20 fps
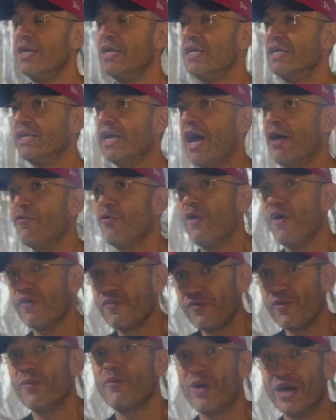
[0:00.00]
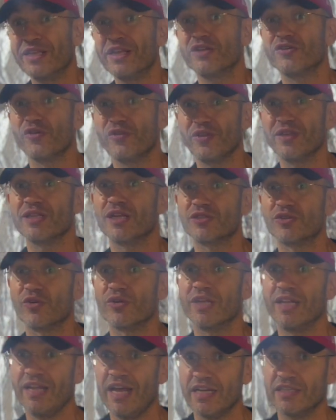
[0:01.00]
Of another thing that's
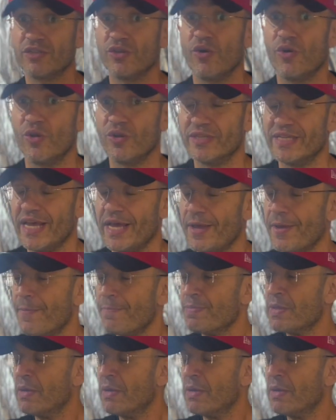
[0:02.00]
going to last a whole day.